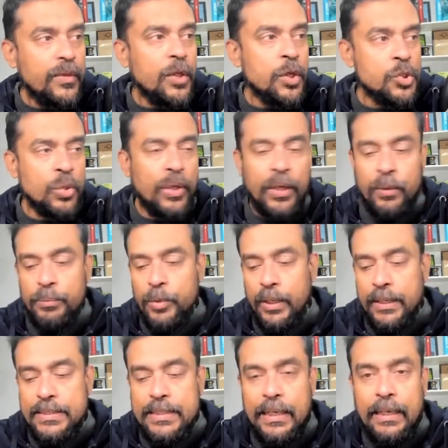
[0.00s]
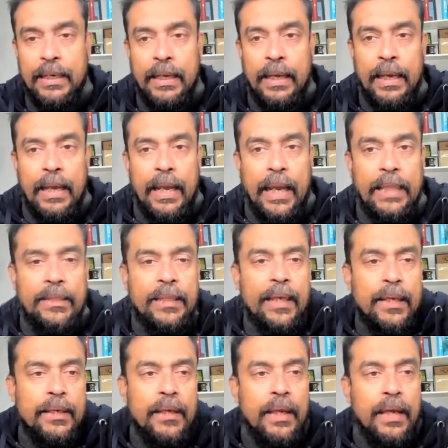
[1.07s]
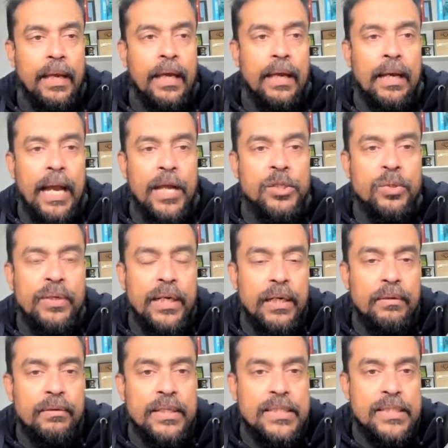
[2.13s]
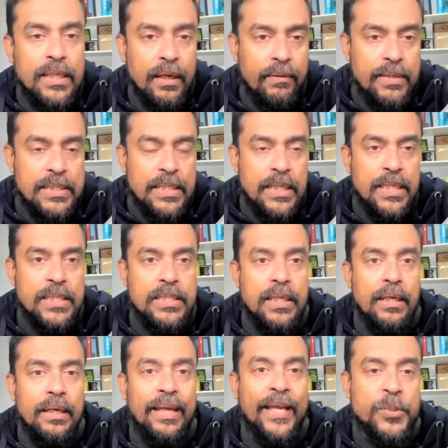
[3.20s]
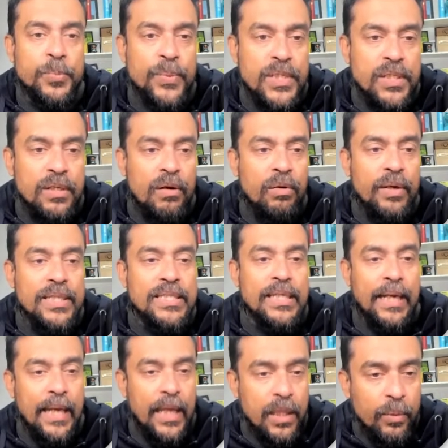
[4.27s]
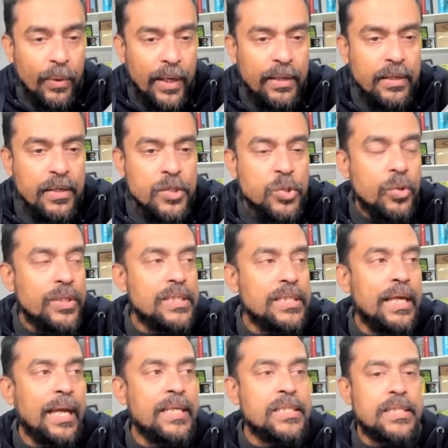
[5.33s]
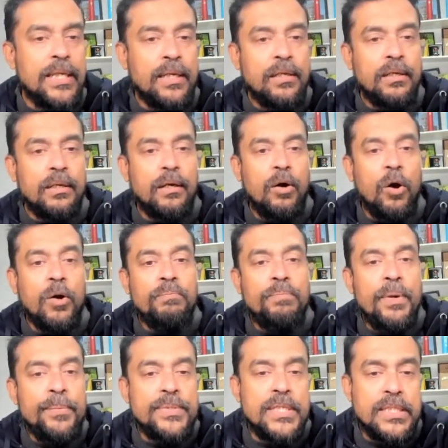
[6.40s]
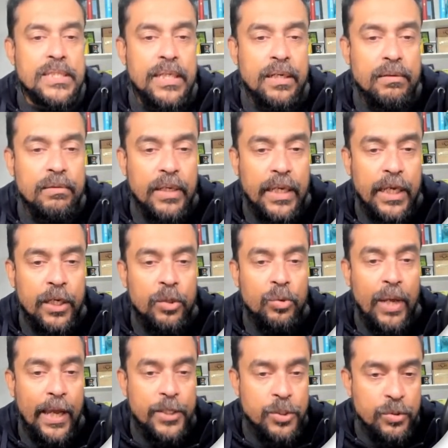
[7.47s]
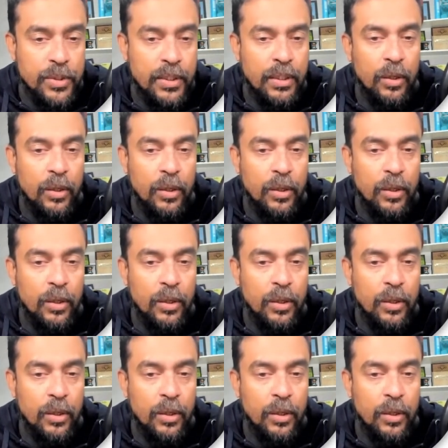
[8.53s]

So I hope you understand. And then Azure Network Services, ExpressRoute is another one. So it's extend on-premises network into Azure